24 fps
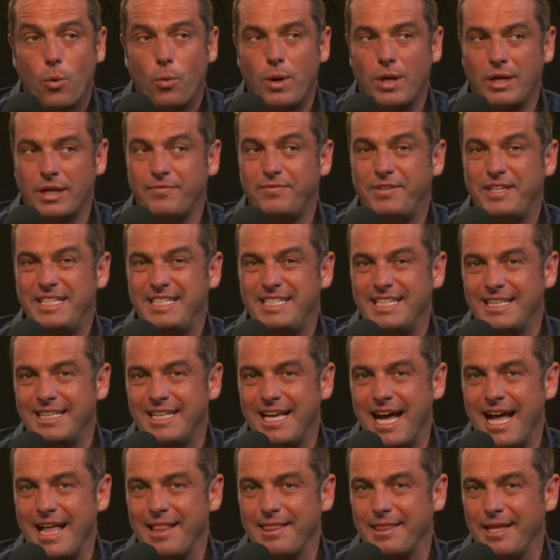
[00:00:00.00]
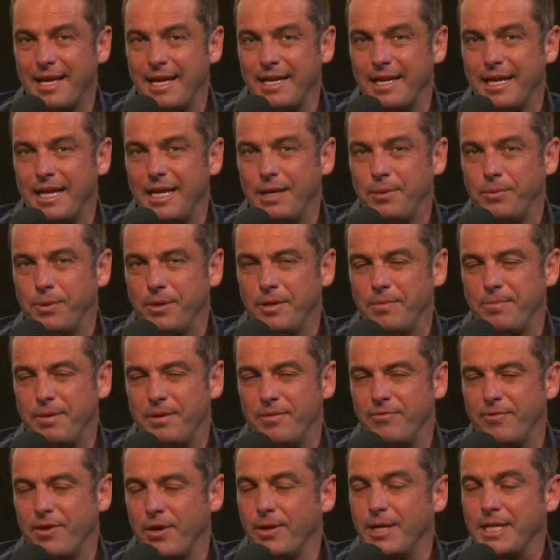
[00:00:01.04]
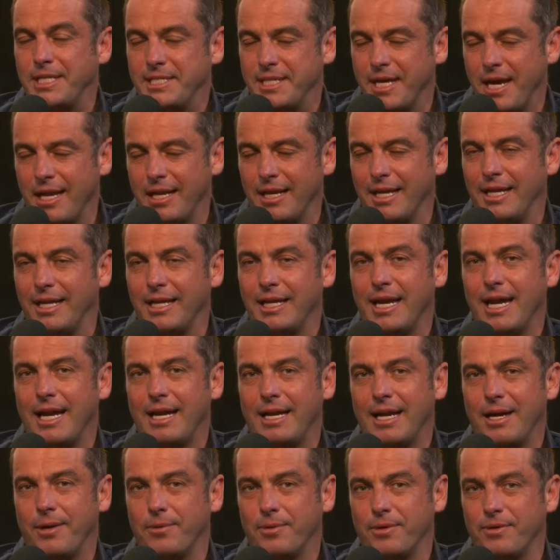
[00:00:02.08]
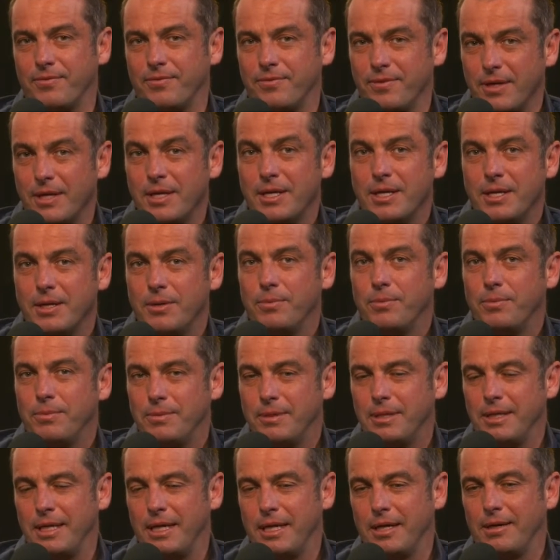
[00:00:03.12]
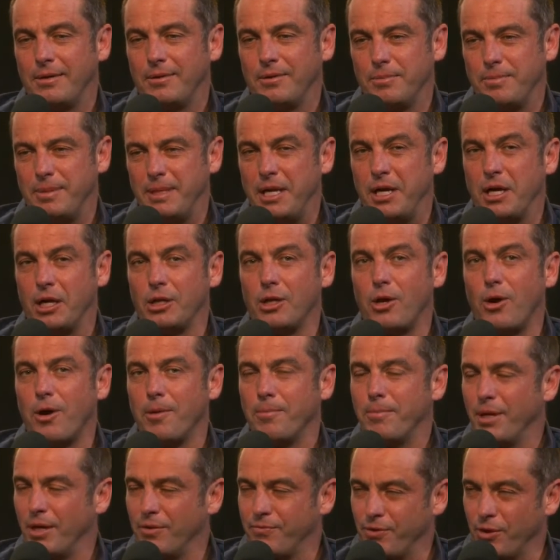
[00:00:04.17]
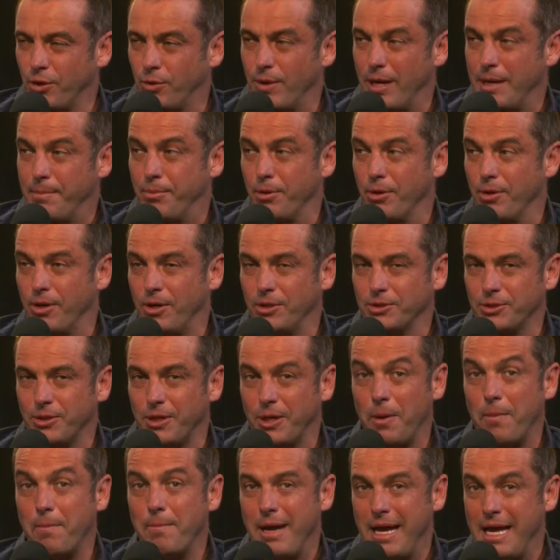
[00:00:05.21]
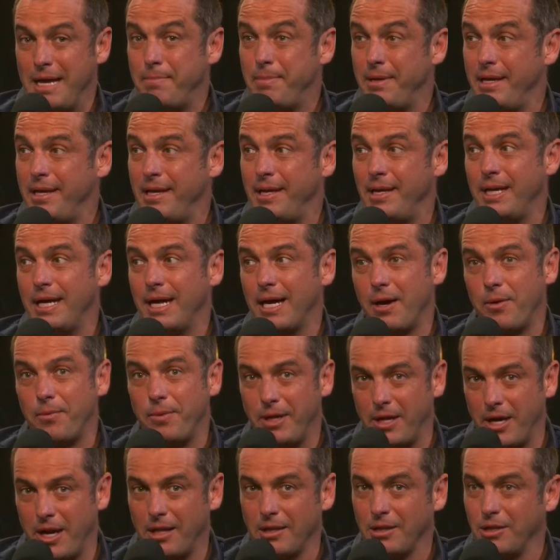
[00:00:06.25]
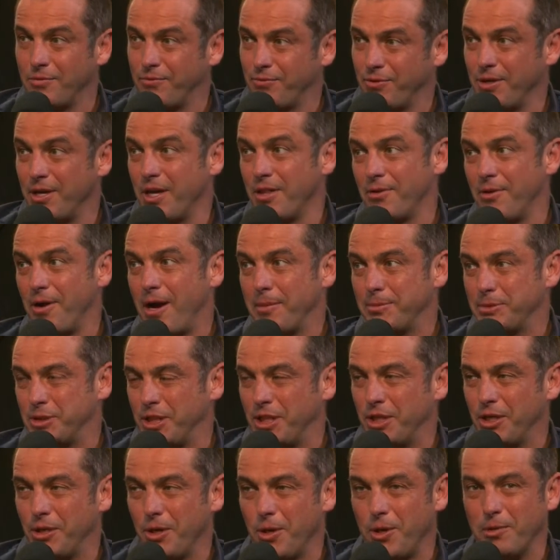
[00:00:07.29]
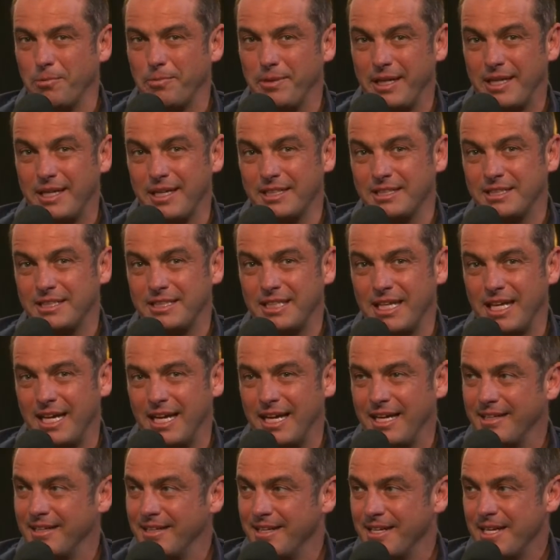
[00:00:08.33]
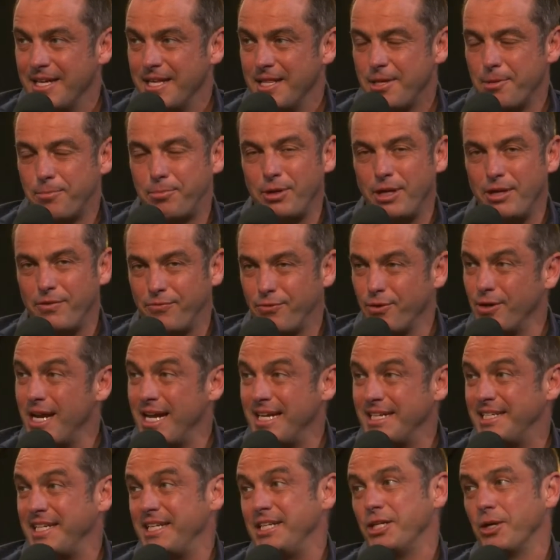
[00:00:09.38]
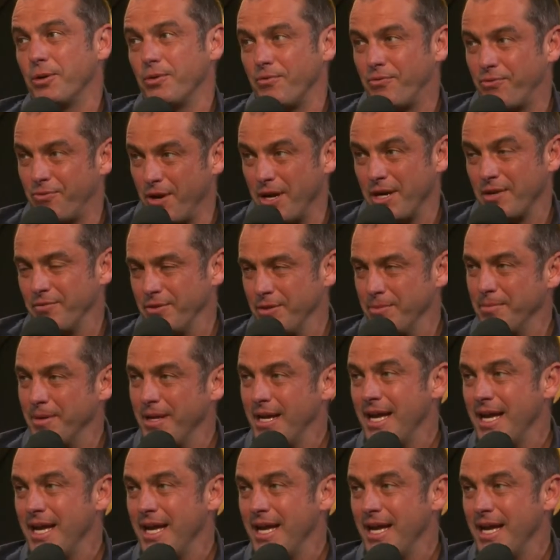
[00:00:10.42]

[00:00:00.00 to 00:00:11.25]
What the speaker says: Well, if he did that, then it would have been very telling, and it would have been an alarm bell for Greg Berhalter. I go, maybe we got to look for another option in goal because they're putting Fernandinho in front of him.